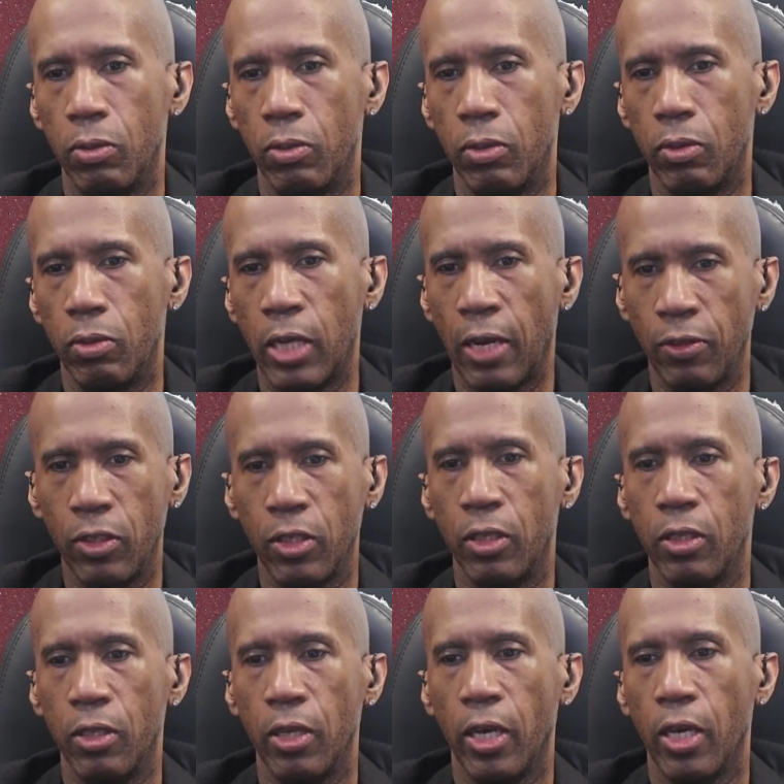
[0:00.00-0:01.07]
what I see
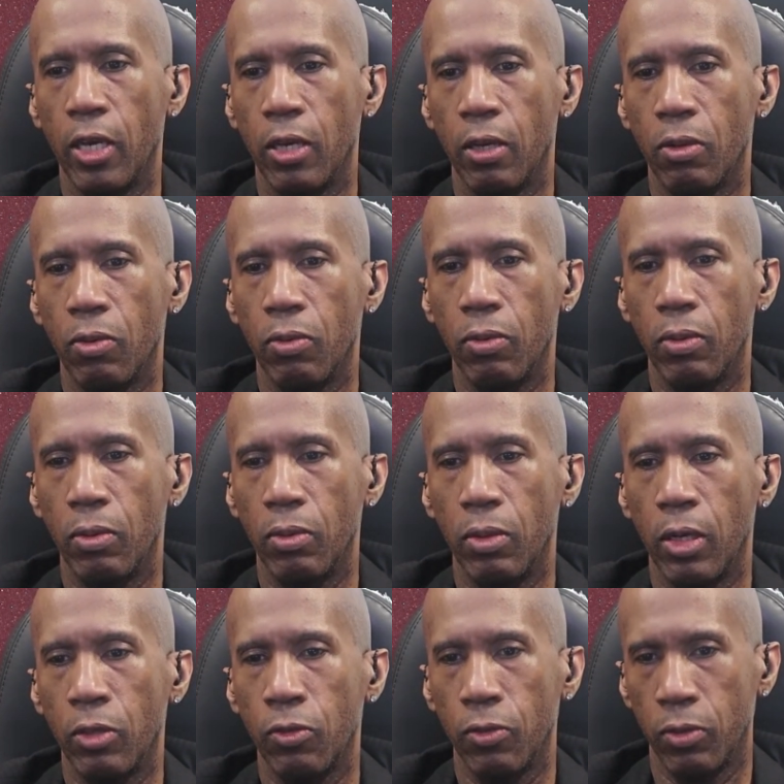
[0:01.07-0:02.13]
today
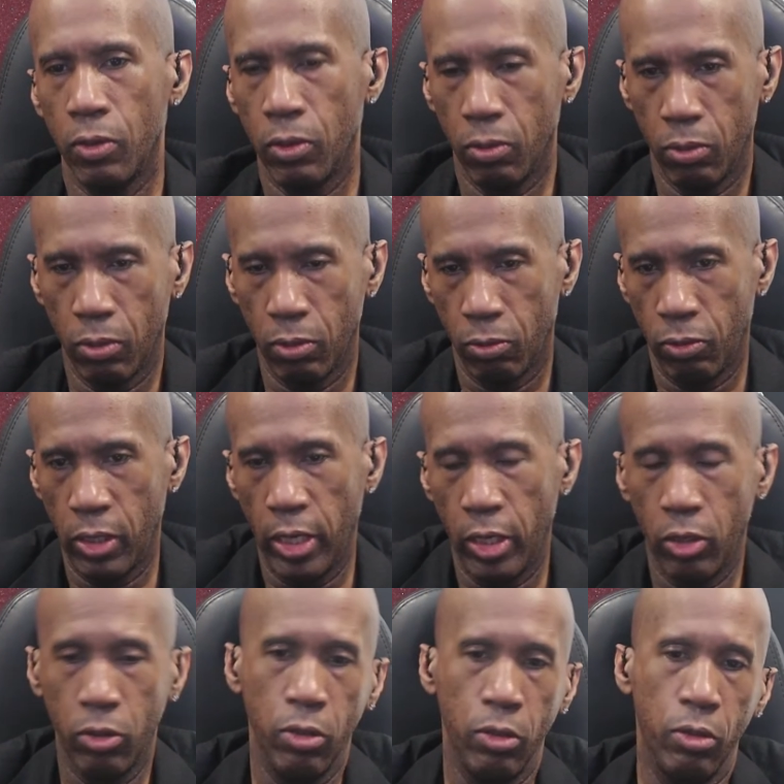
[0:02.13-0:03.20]
as related
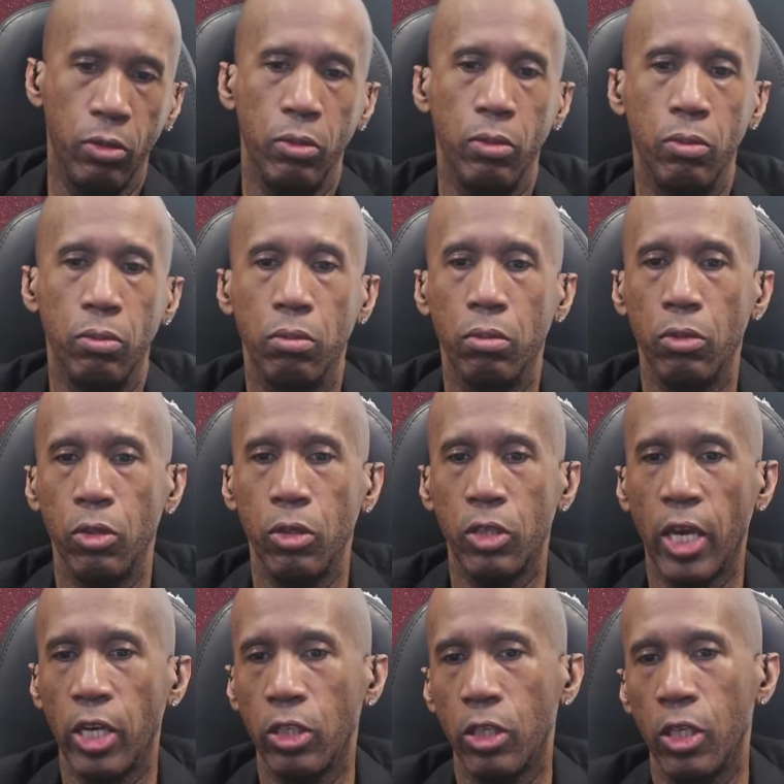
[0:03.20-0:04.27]
to the
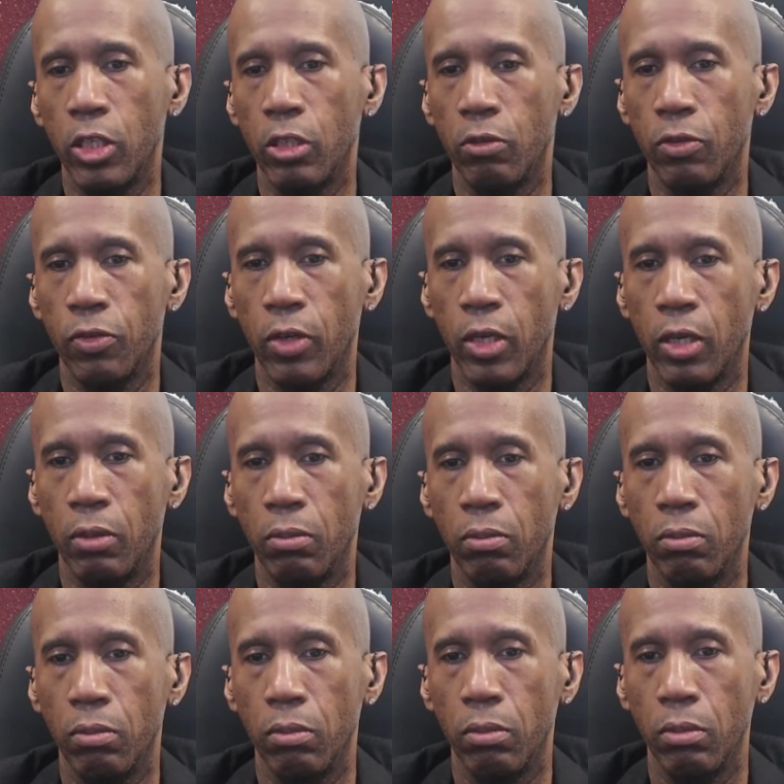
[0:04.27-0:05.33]
assassination of
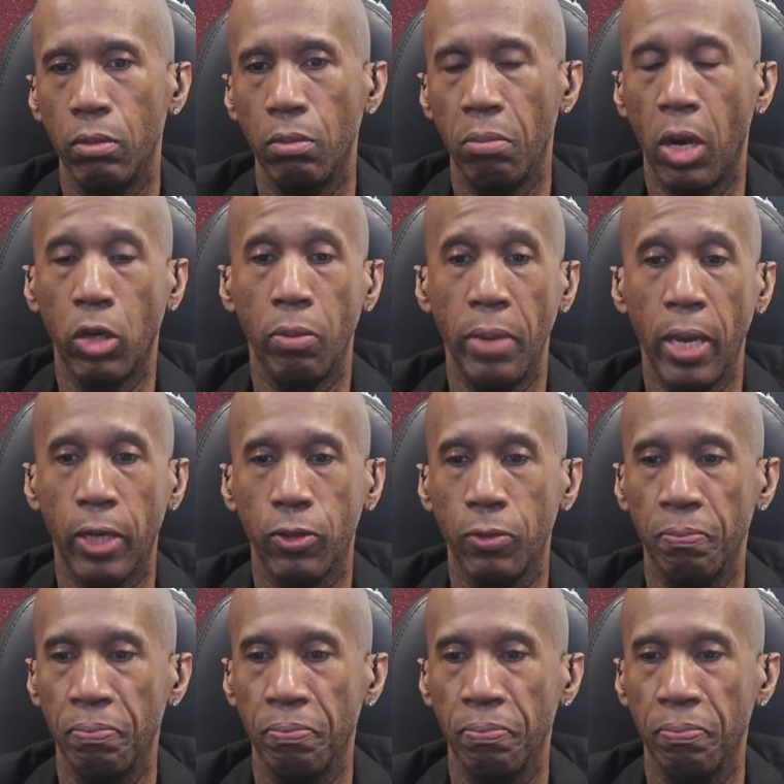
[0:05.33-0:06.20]
Malcolm X.